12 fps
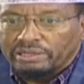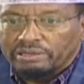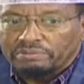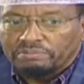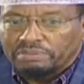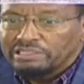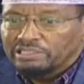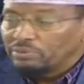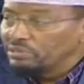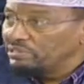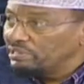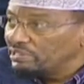budget
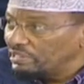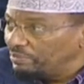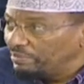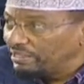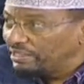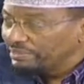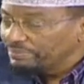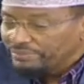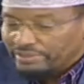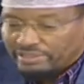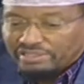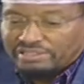policy statement,
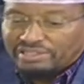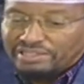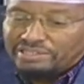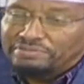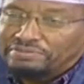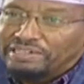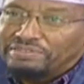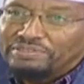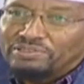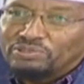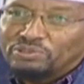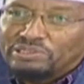they said in the 5
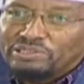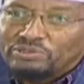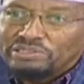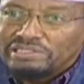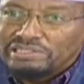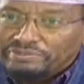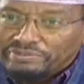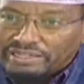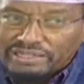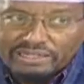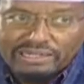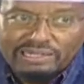years to 2027,
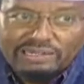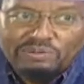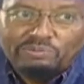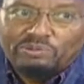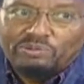we will